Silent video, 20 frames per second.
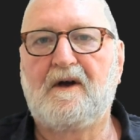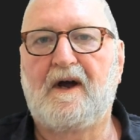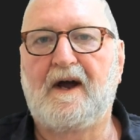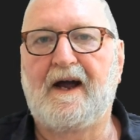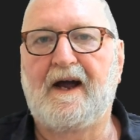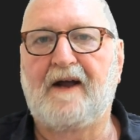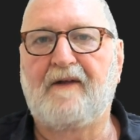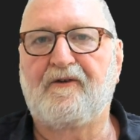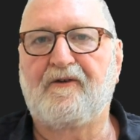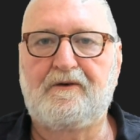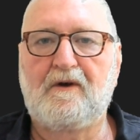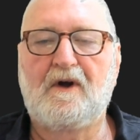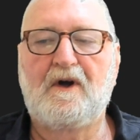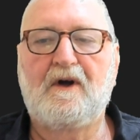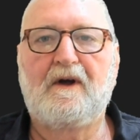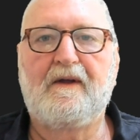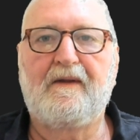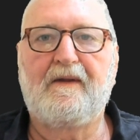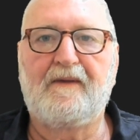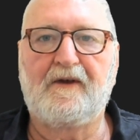and
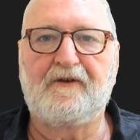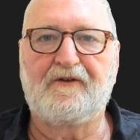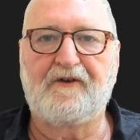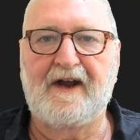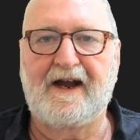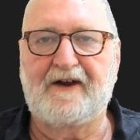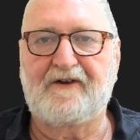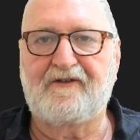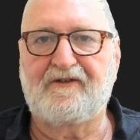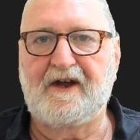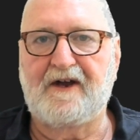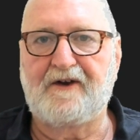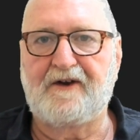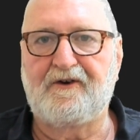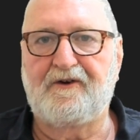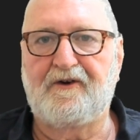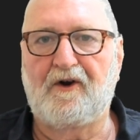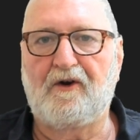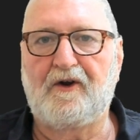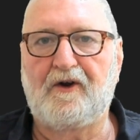there's an X there
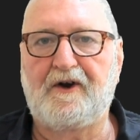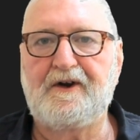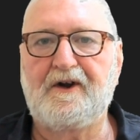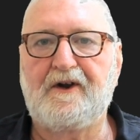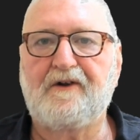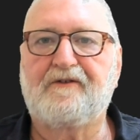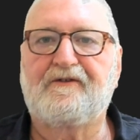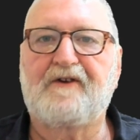to delete it.